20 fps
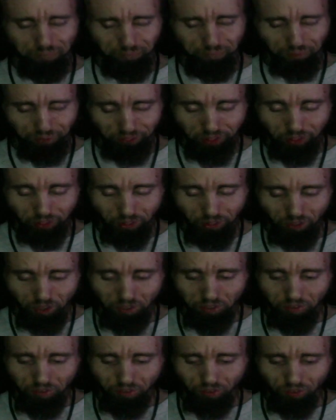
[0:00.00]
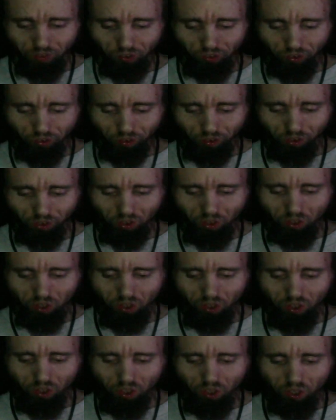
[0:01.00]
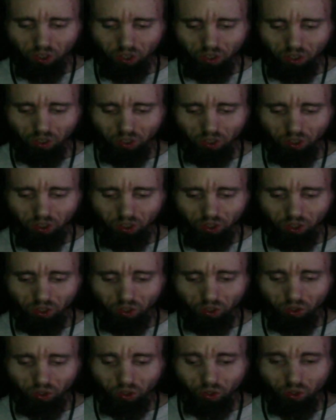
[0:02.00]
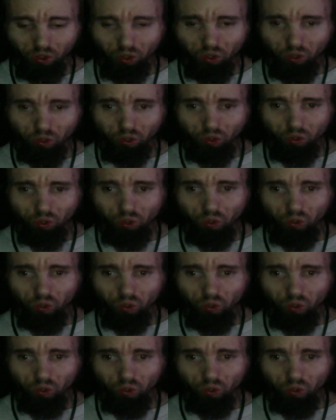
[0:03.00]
Nothing is said.